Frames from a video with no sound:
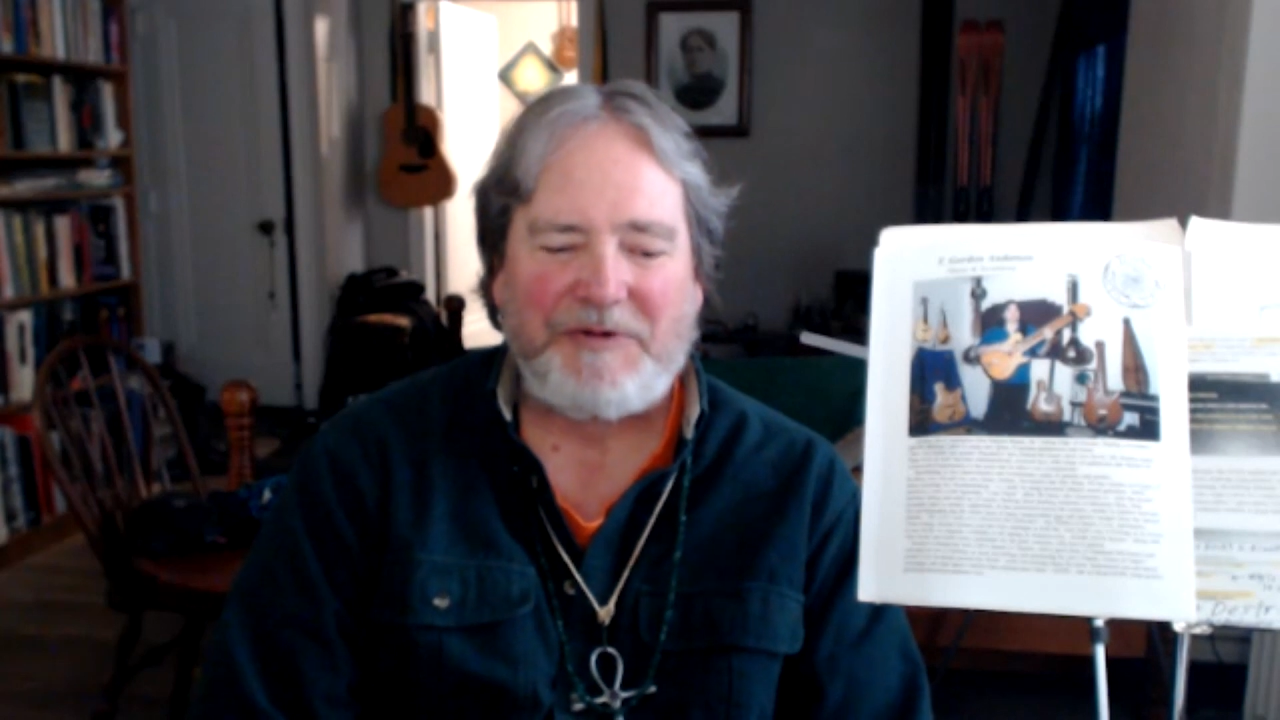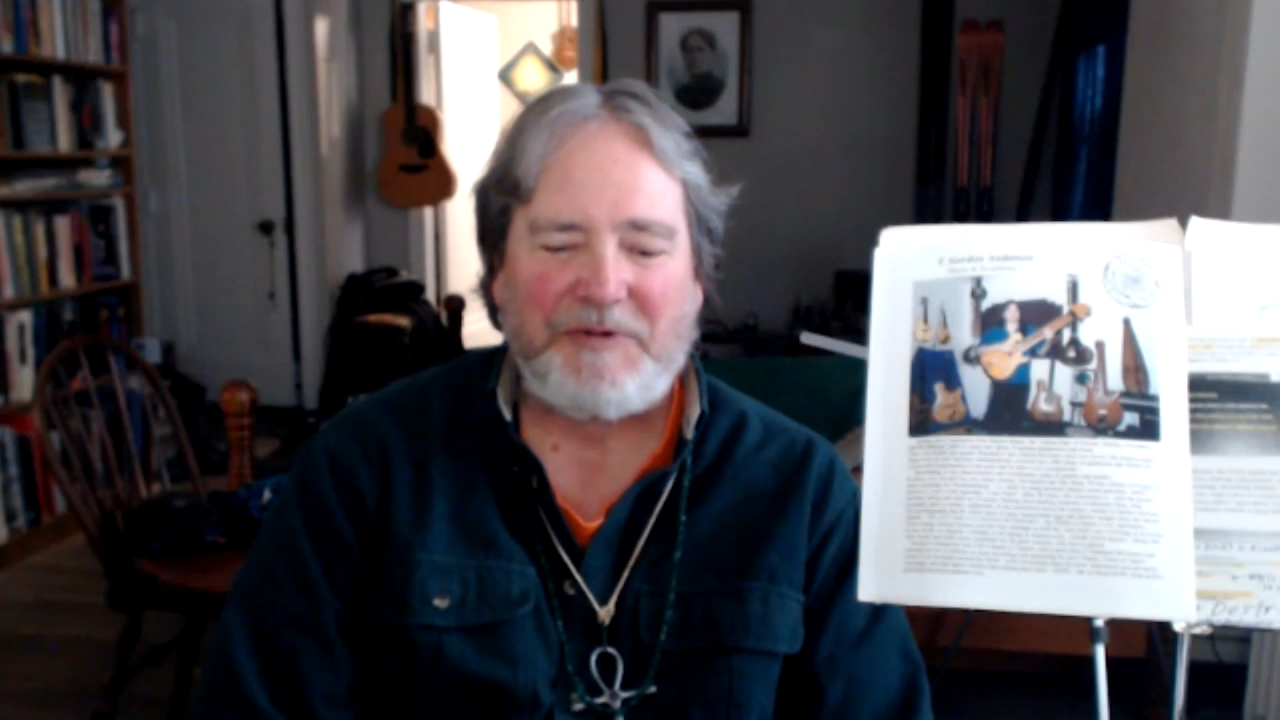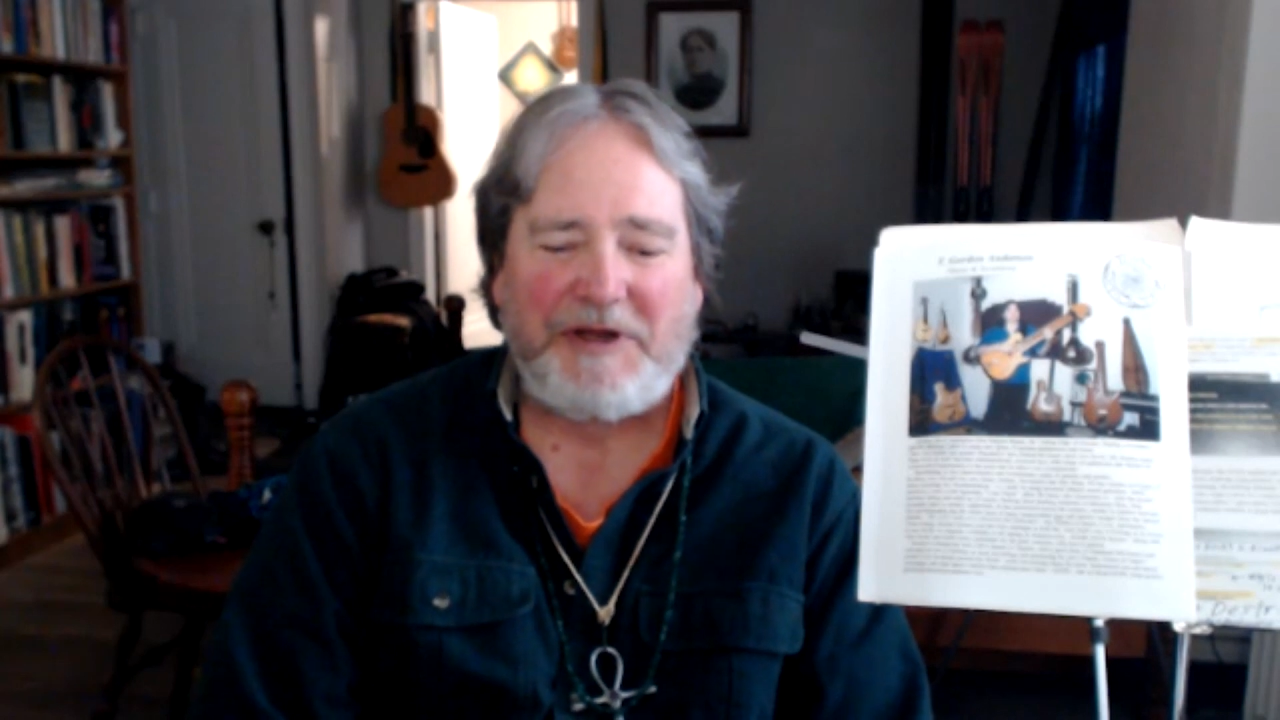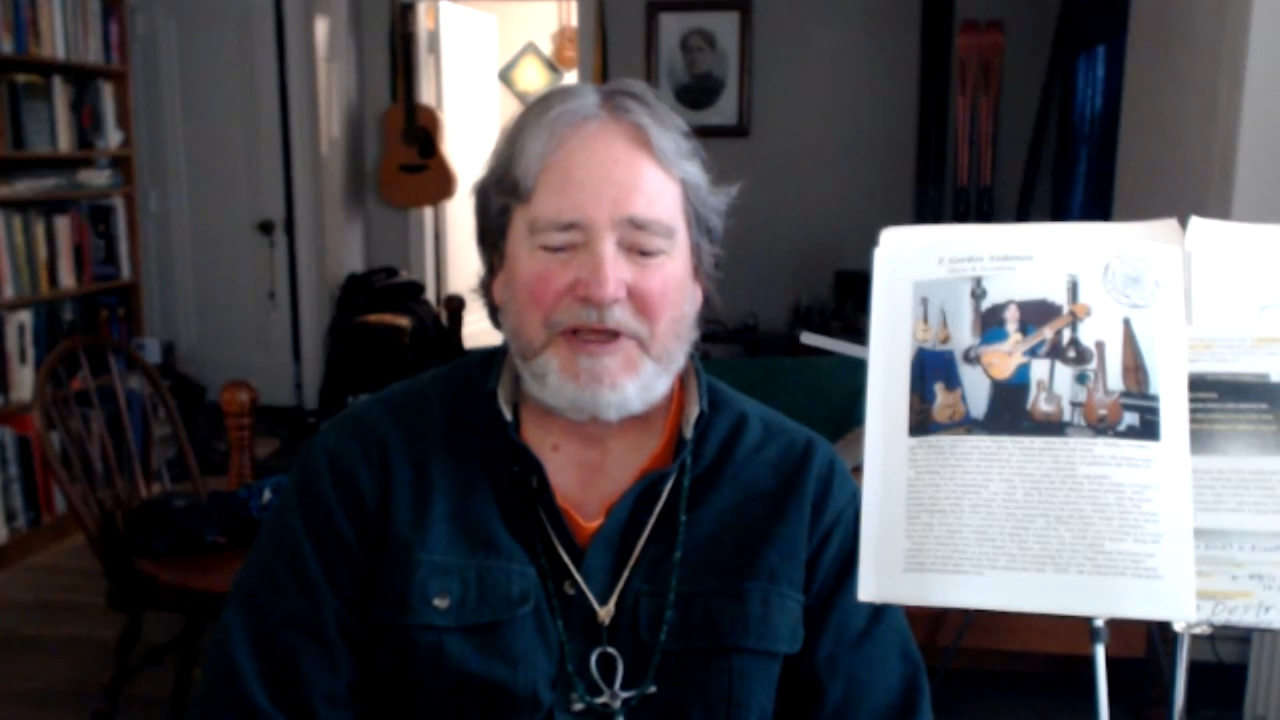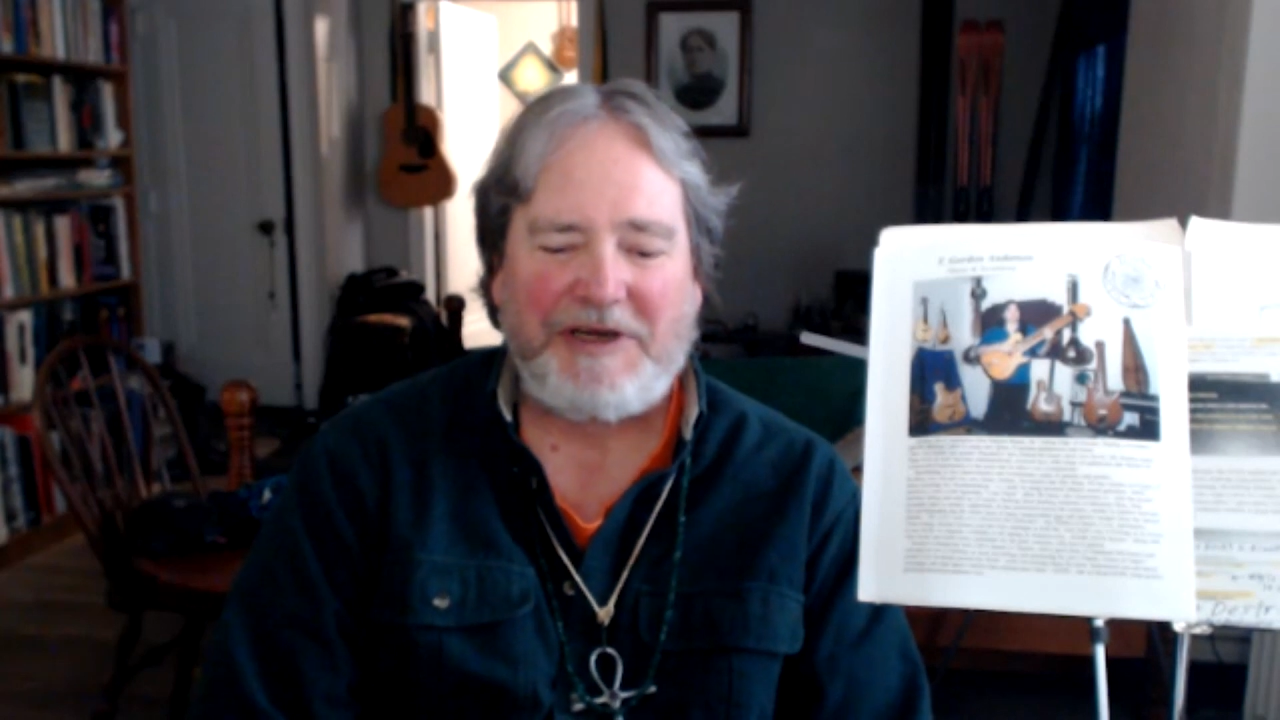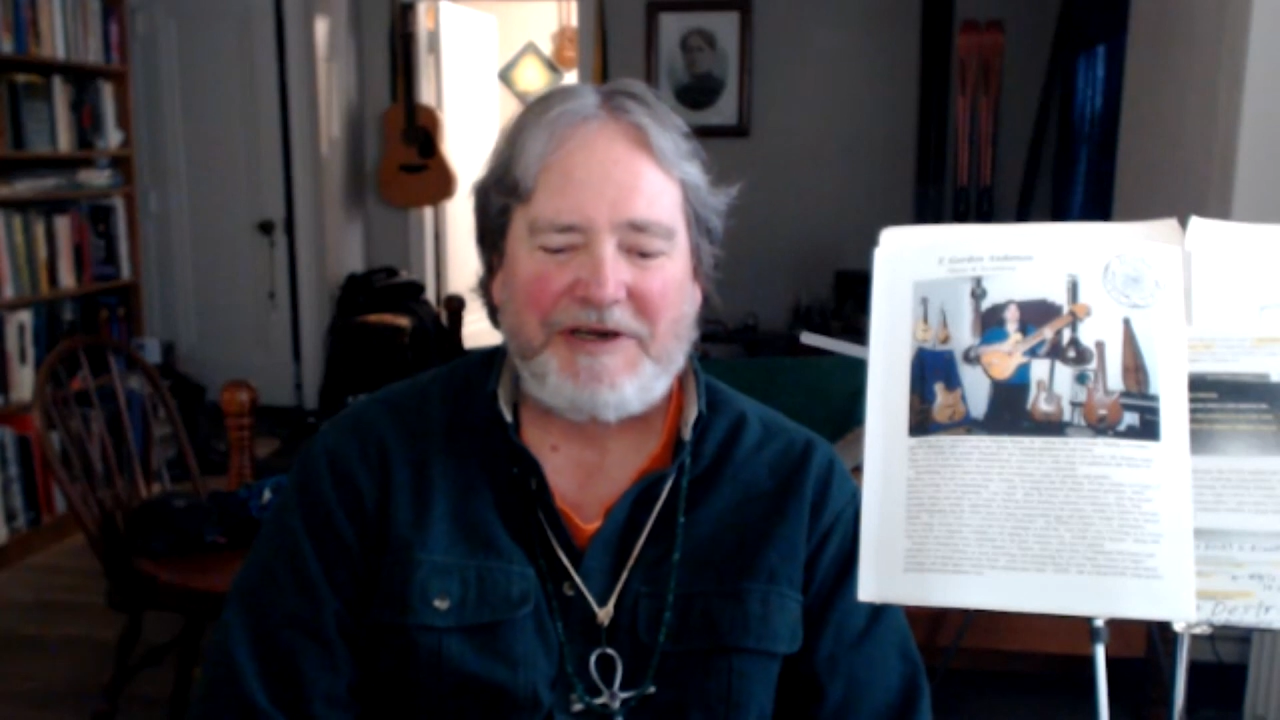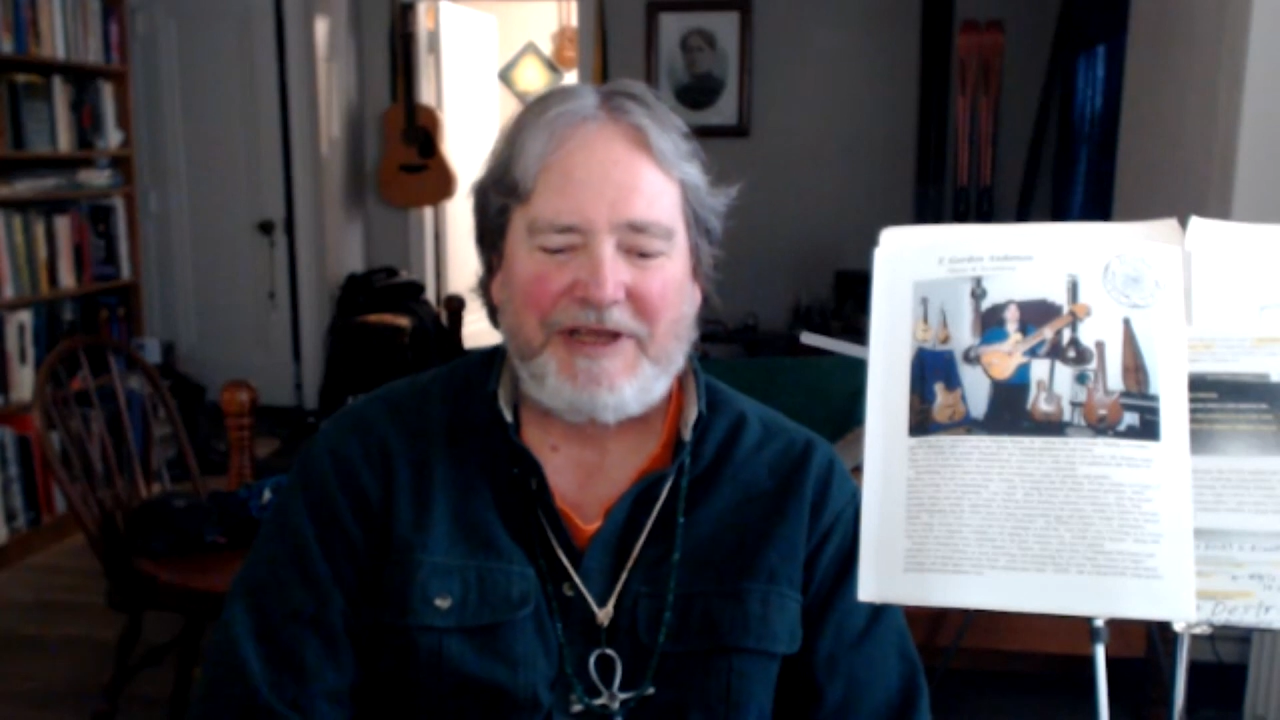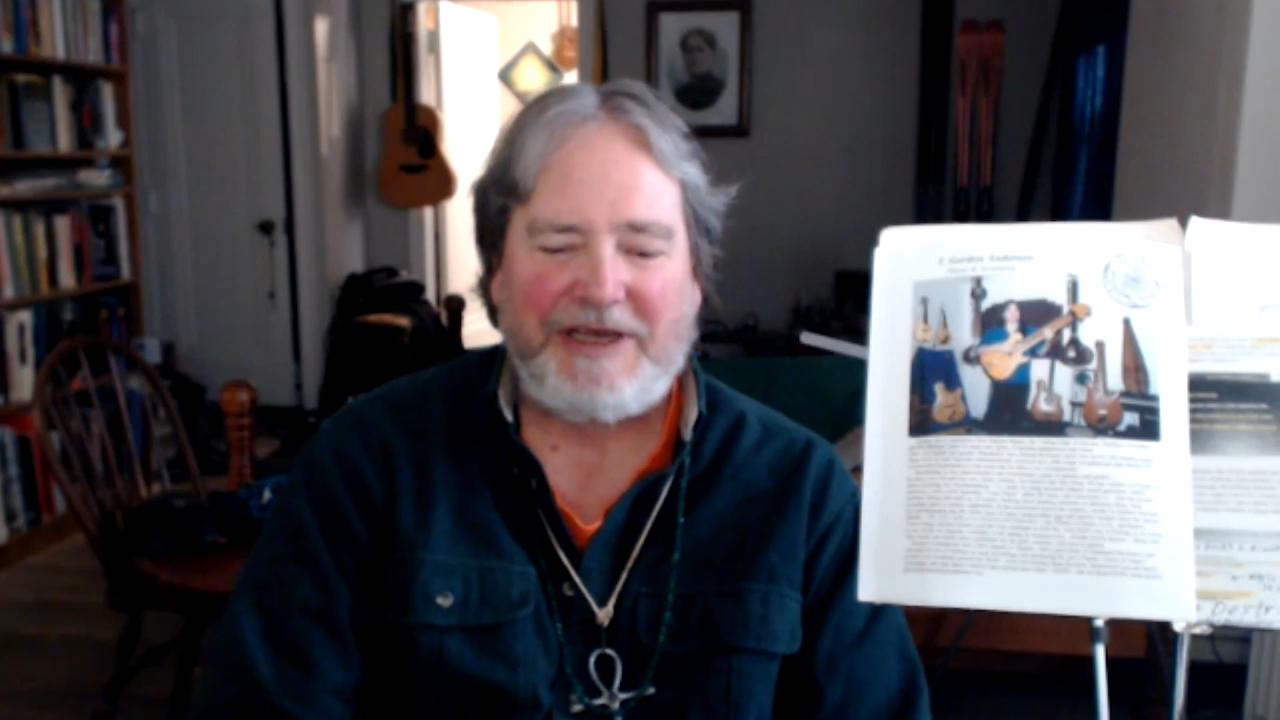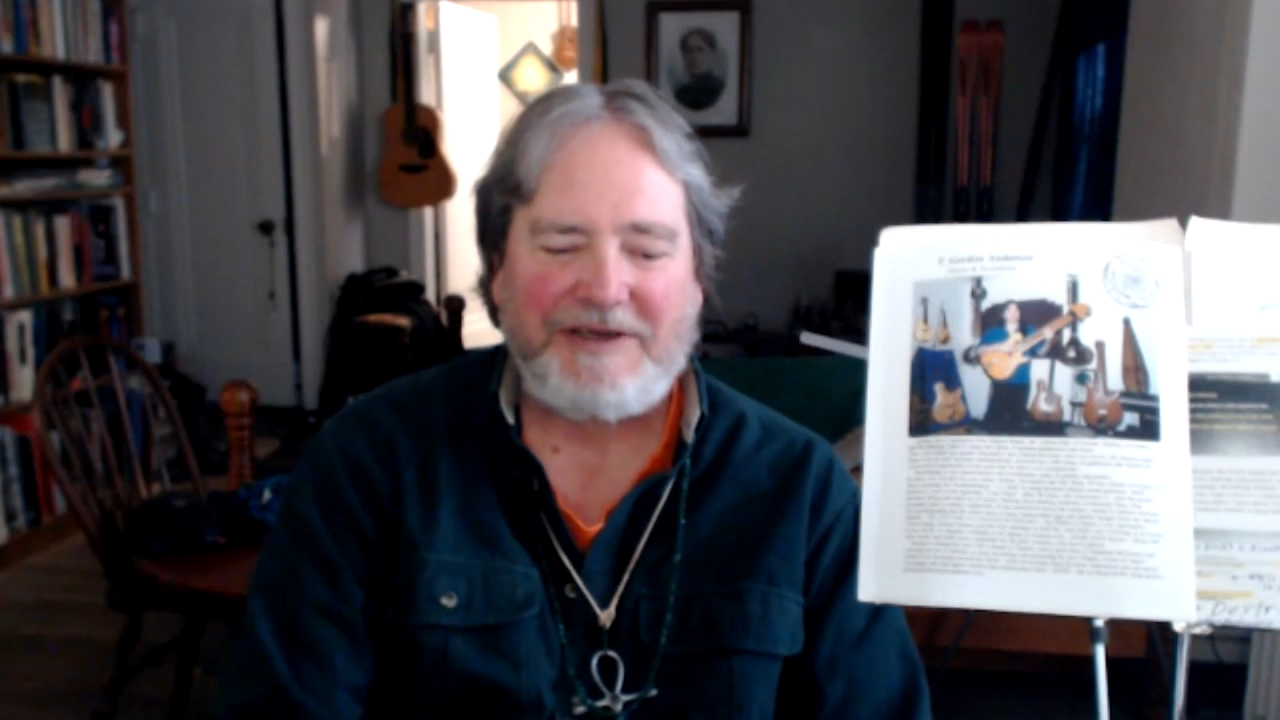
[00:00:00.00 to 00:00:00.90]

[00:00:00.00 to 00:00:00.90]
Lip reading: want to get into that